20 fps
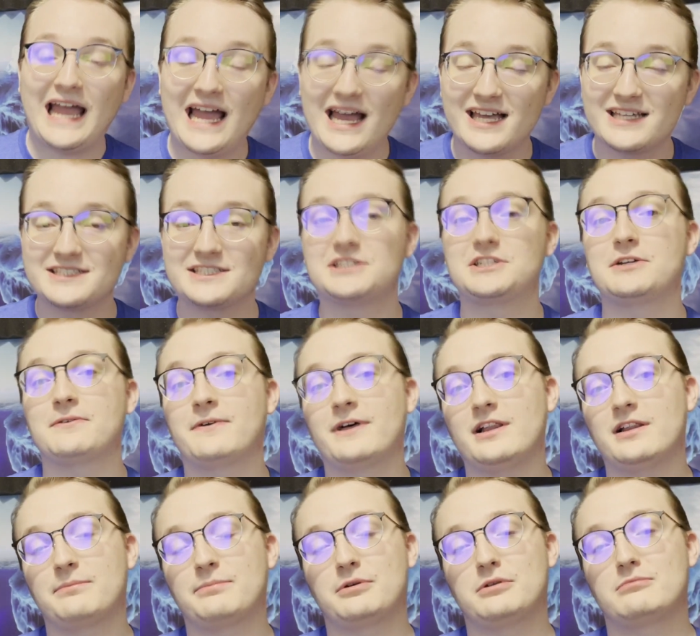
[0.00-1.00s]
As a
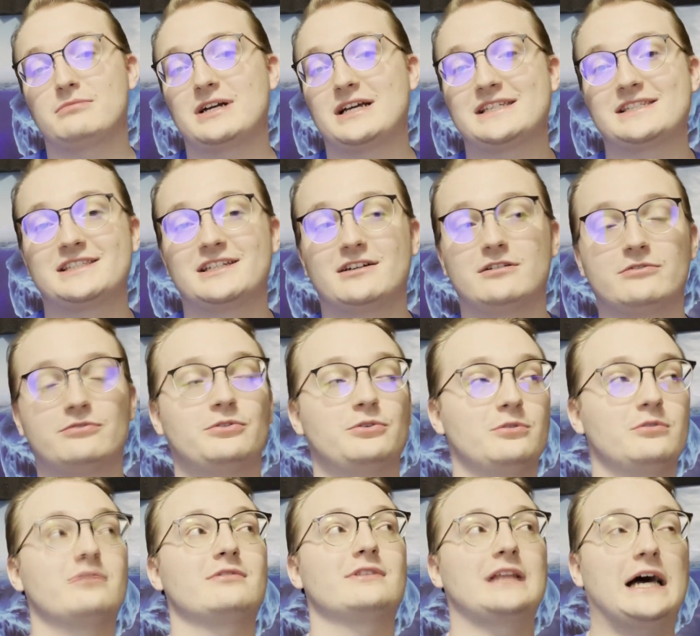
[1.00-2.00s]
developer myself
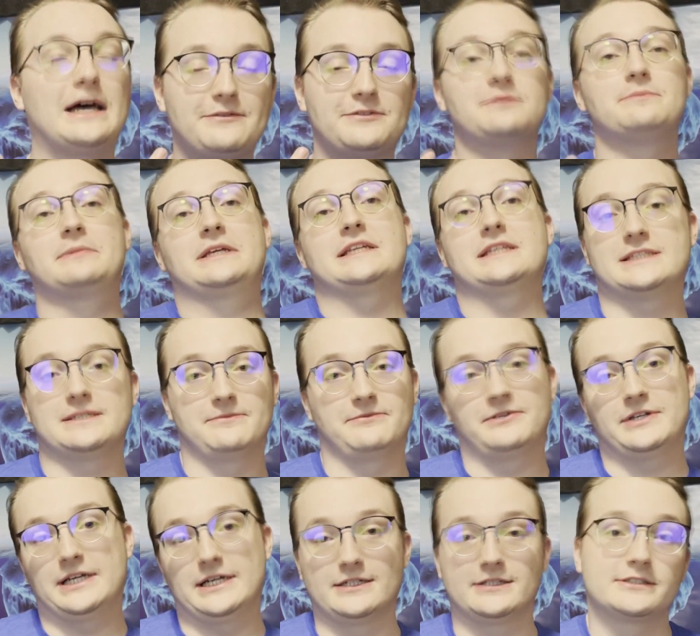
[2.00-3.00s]
who loves me some
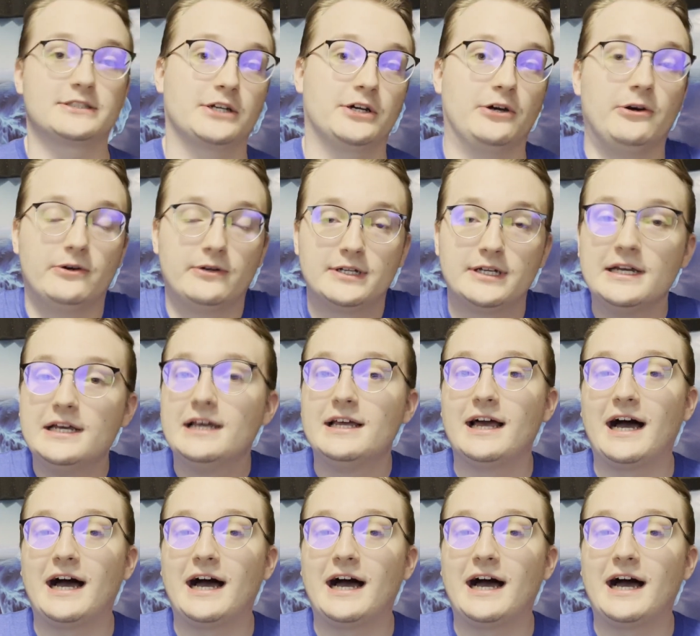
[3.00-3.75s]
VS Code,